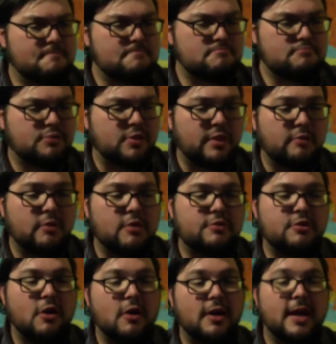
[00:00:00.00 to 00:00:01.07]
So they run
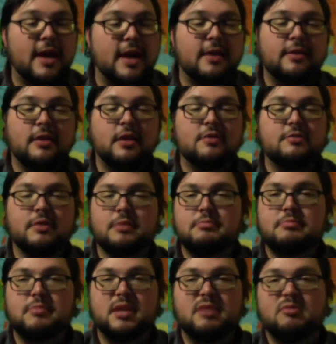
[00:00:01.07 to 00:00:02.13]
Charlie out of the country.
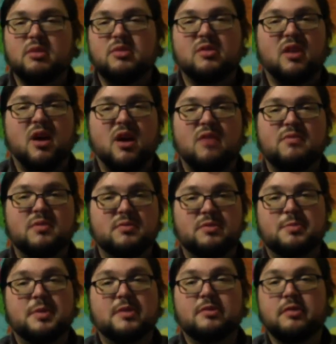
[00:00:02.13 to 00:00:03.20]
He runs off and
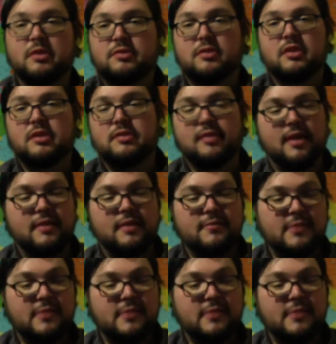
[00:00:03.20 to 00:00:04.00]
spends the rest of his life in